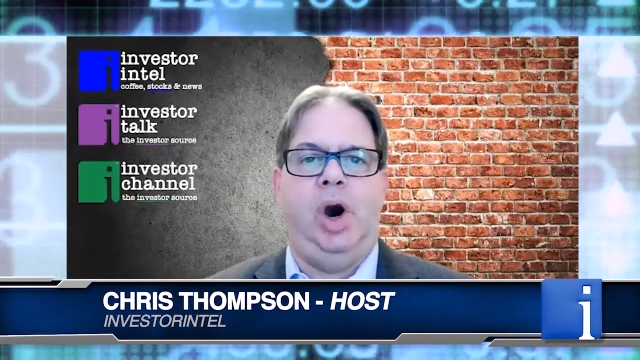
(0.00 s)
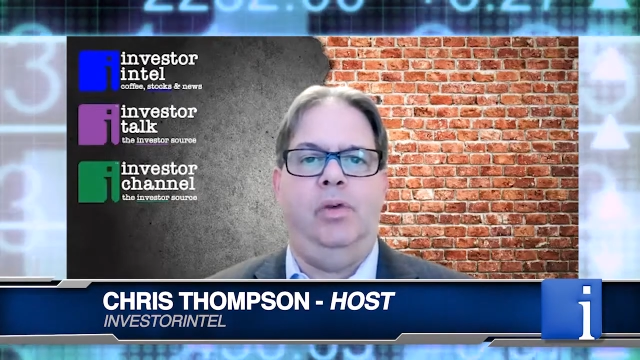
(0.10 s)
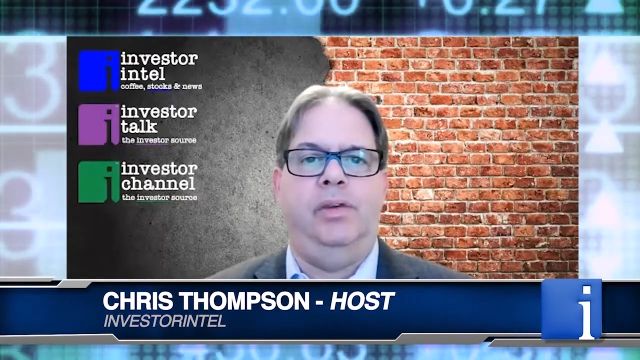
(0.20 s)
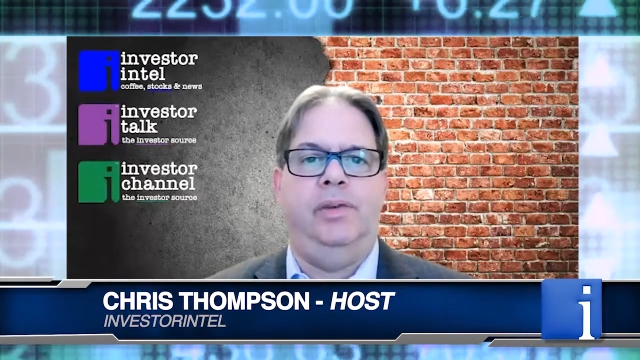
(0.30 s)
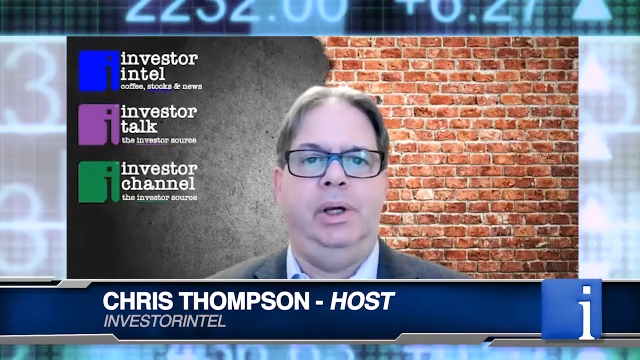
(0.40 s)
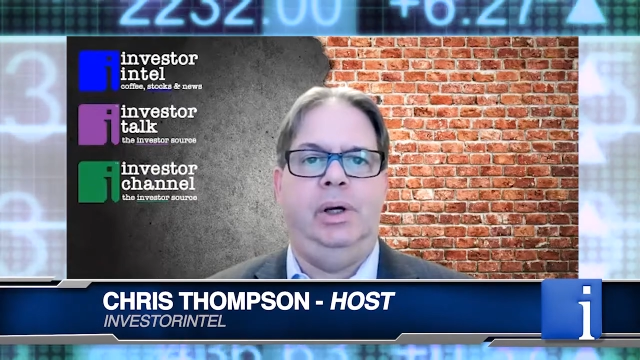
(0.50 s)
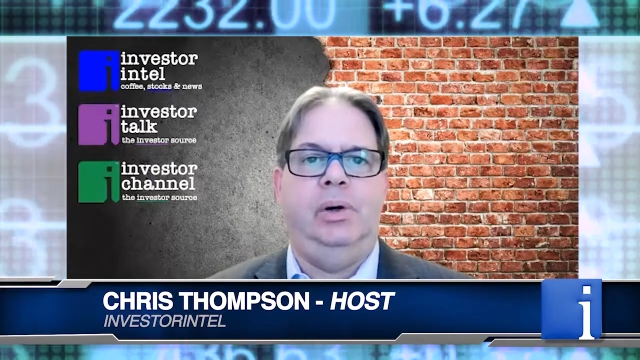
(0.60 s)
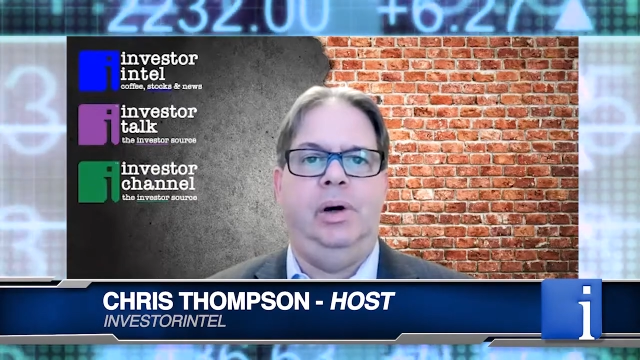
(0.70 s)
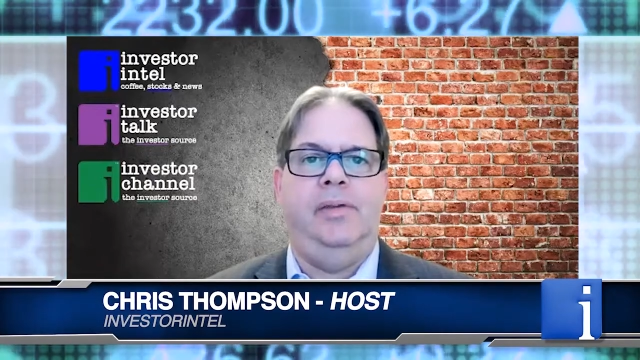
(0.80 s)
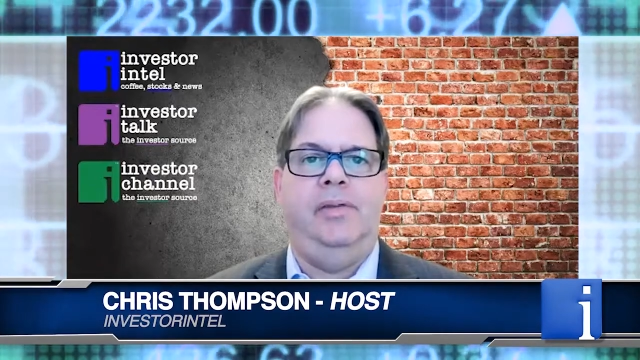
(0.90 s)

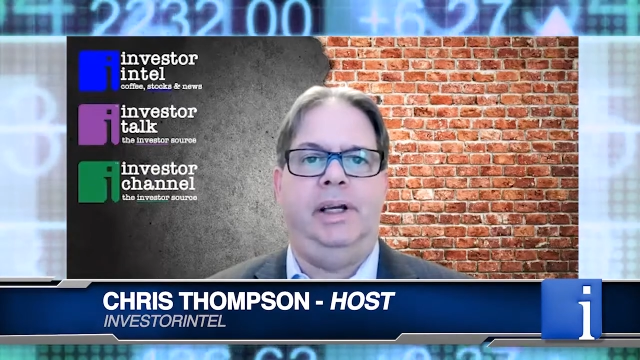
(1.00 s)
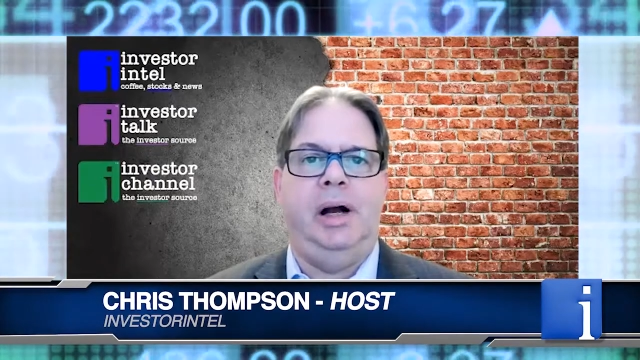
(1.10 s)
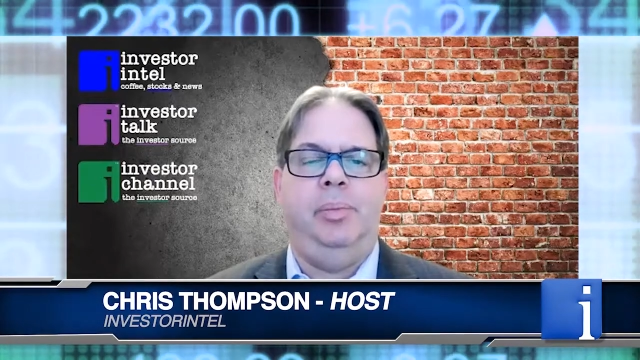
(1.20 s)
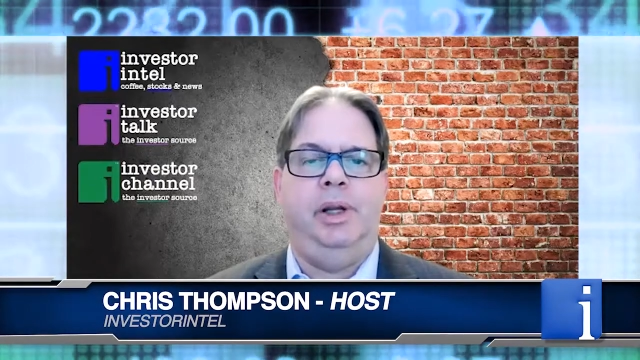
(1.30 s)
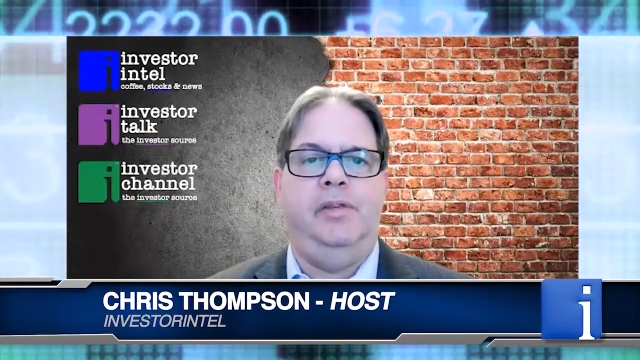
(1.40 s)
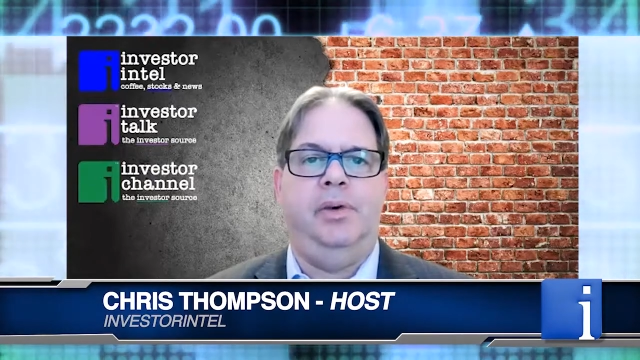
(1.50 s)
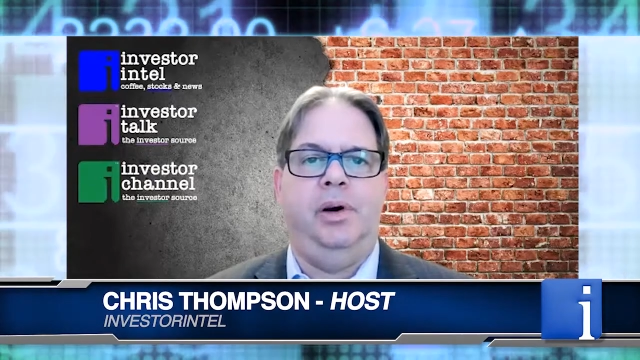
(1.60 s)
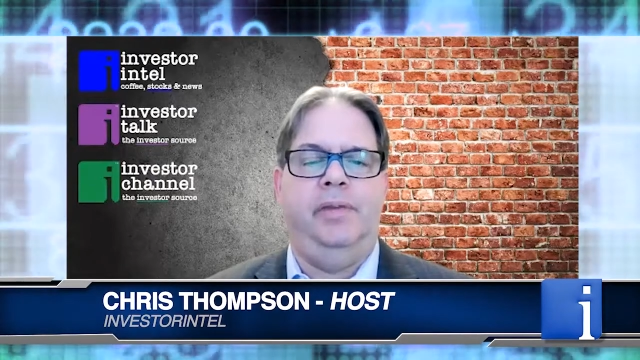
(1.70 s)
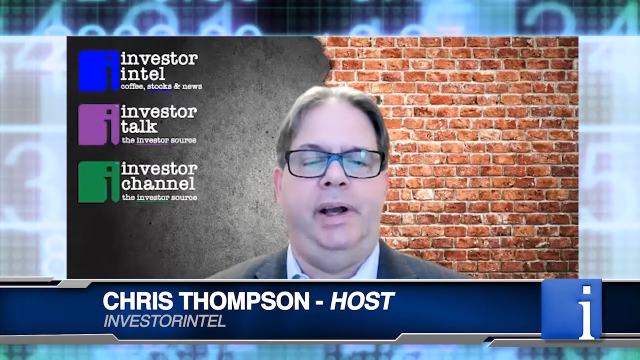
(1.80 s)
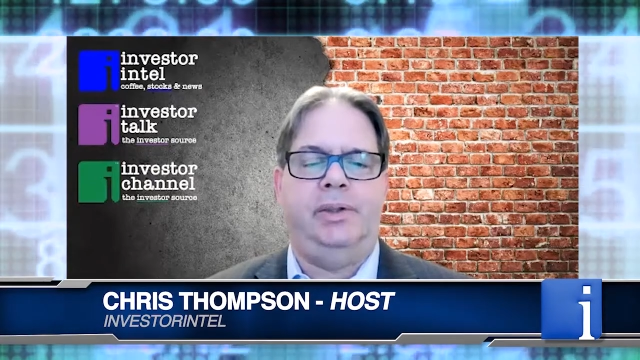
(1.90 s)
overview of the company
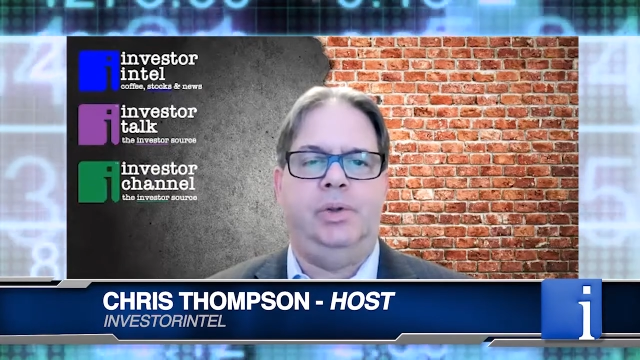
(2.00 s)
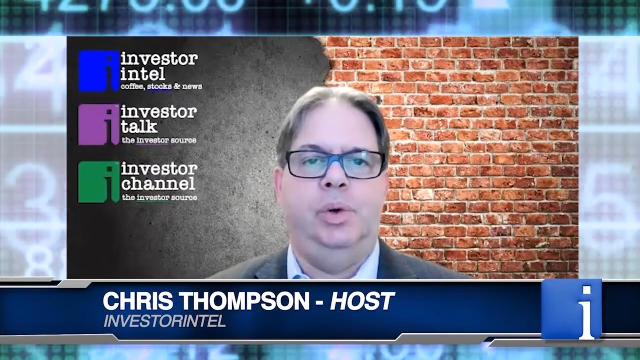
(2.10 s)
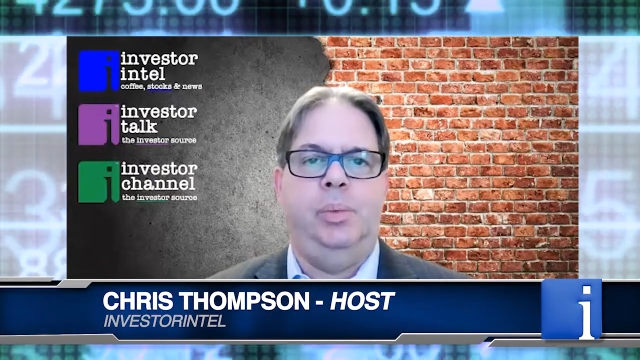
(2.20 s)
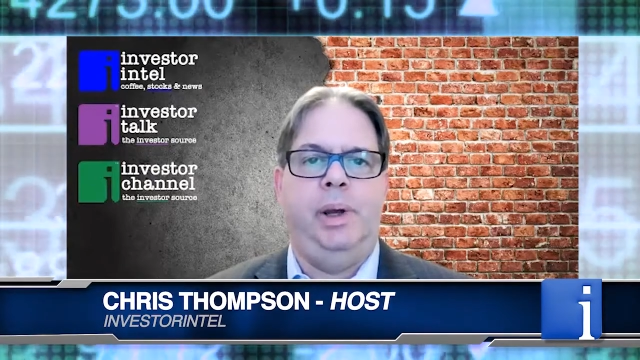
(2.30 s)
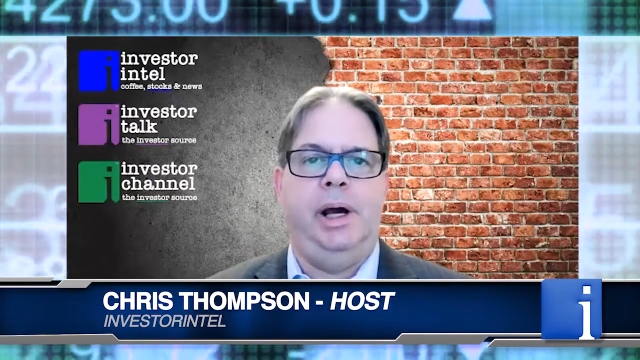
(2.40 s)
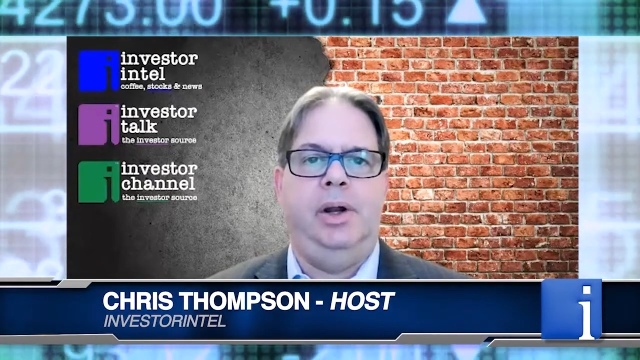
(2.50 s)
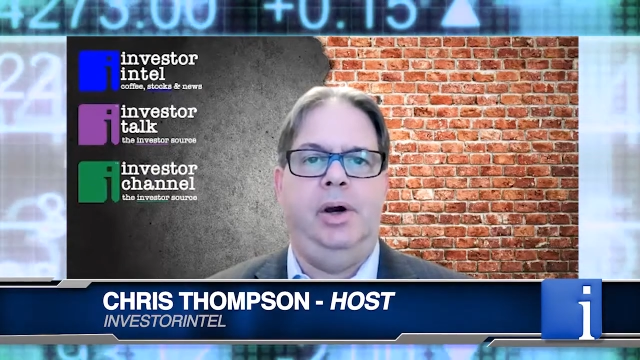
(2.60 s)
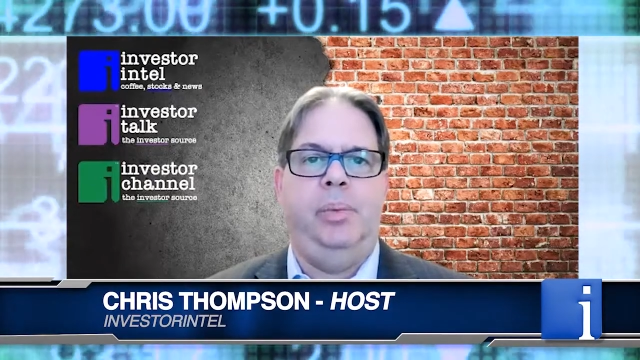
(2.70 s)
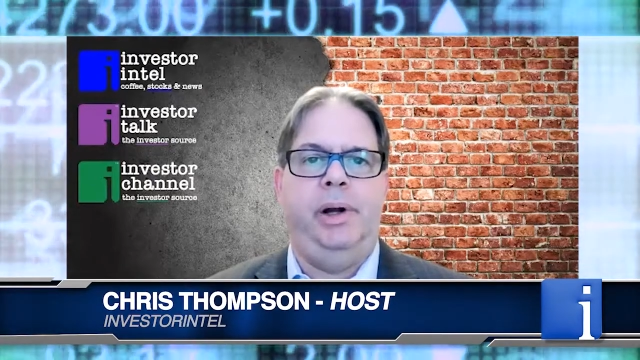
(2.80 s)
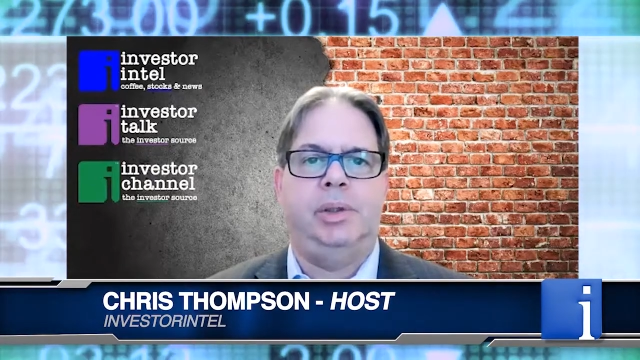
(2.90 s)
for investors who may not
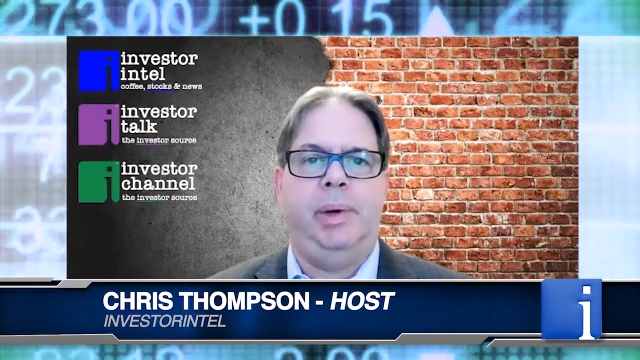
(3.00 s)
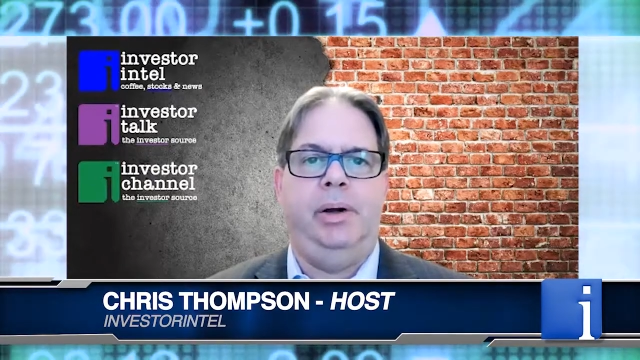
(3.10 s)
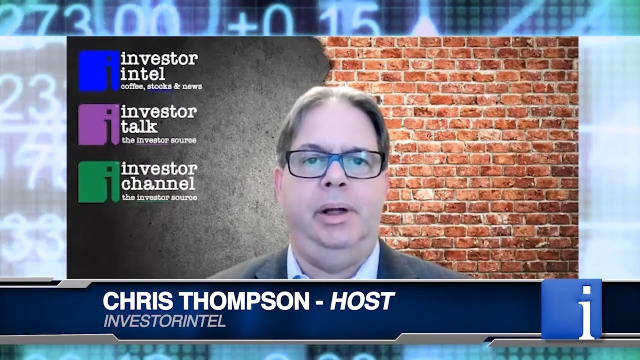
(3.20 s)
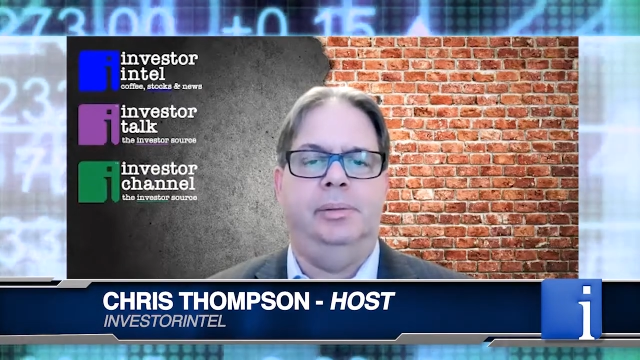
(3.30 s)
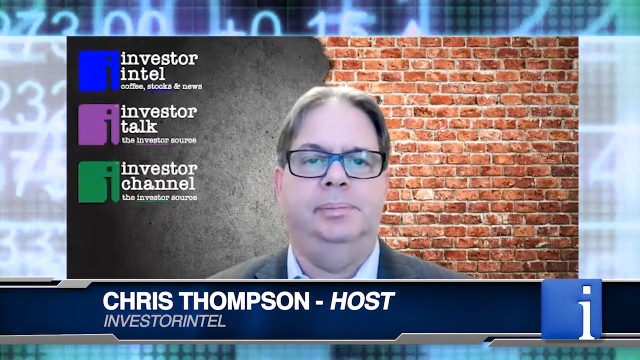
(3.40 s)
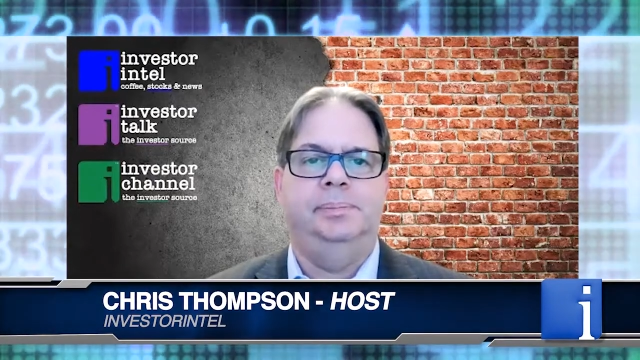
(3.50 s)
know much about it?